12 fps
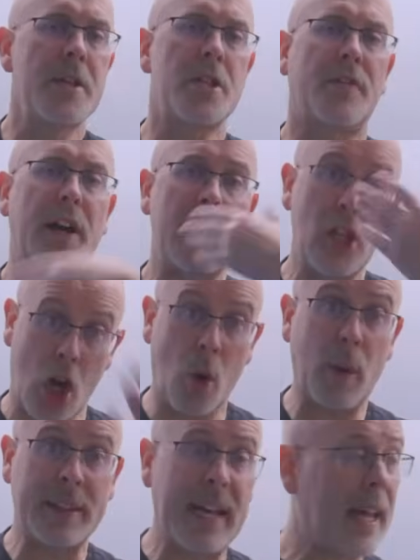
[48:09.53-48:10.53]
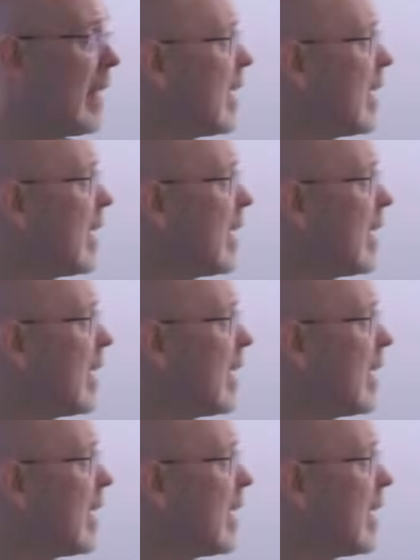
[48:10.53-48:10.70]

So if I know what that